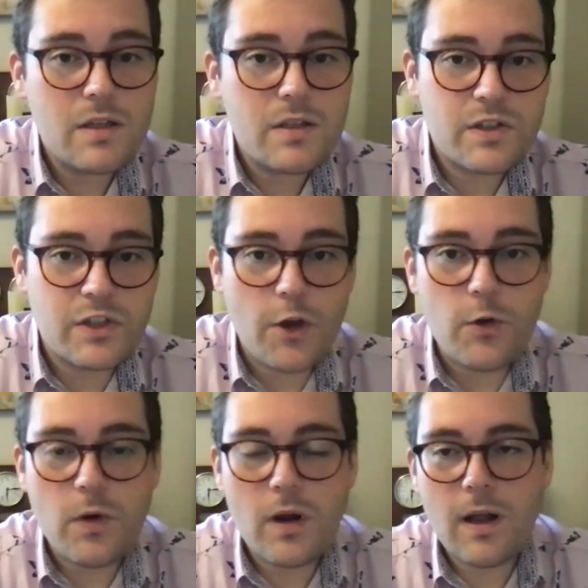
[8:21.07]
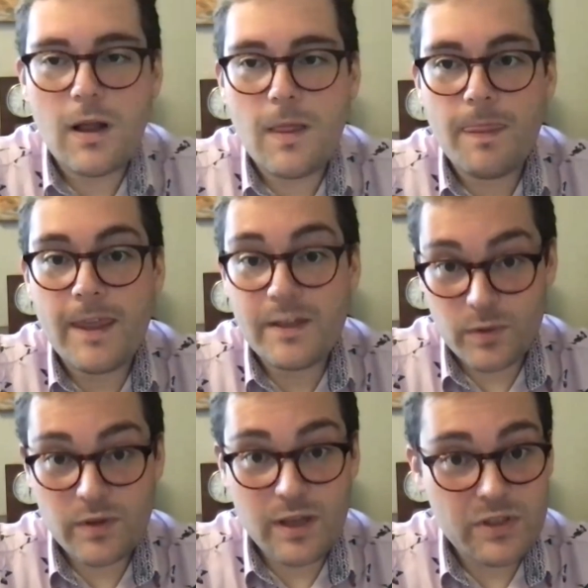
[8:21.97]
So
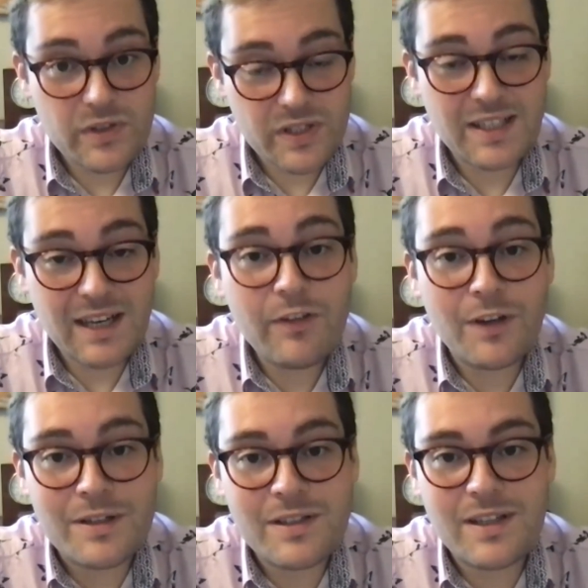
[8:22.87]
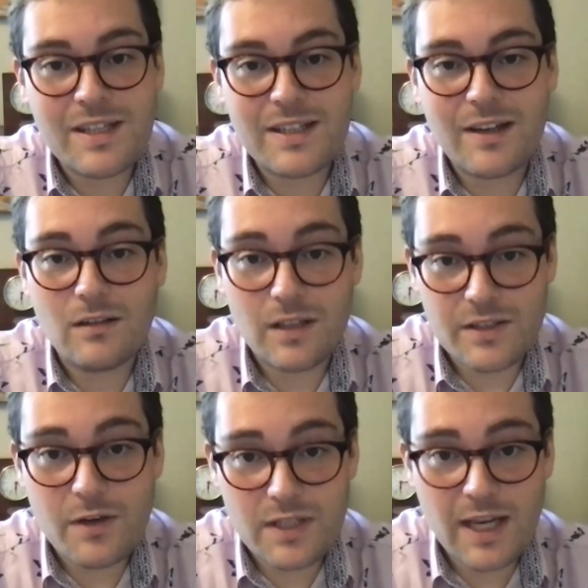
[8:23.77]
there was a significant statistical
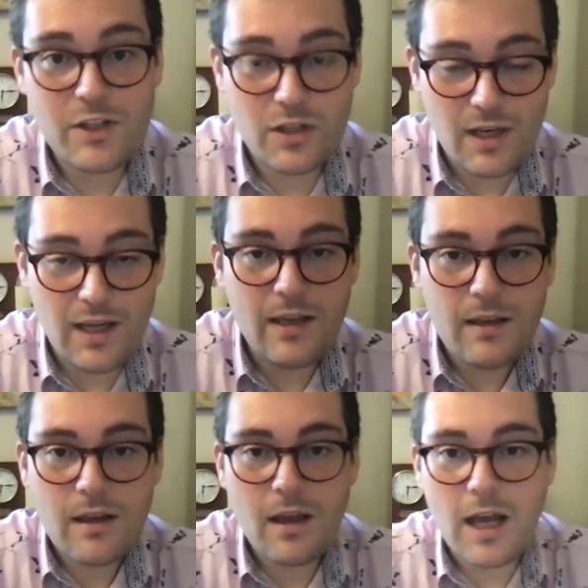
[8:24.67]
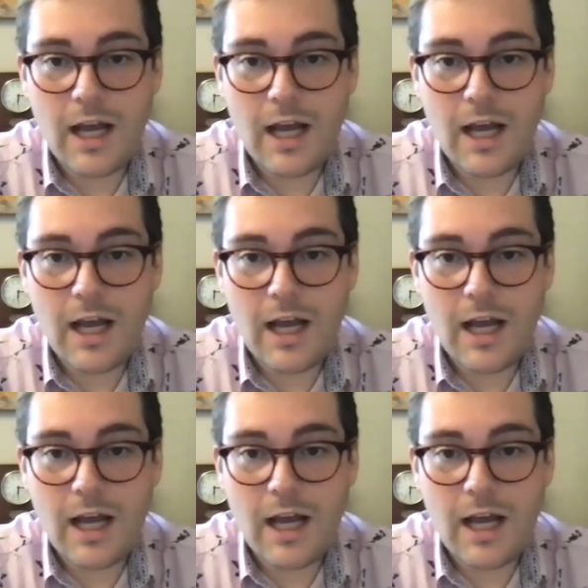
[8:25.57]
association here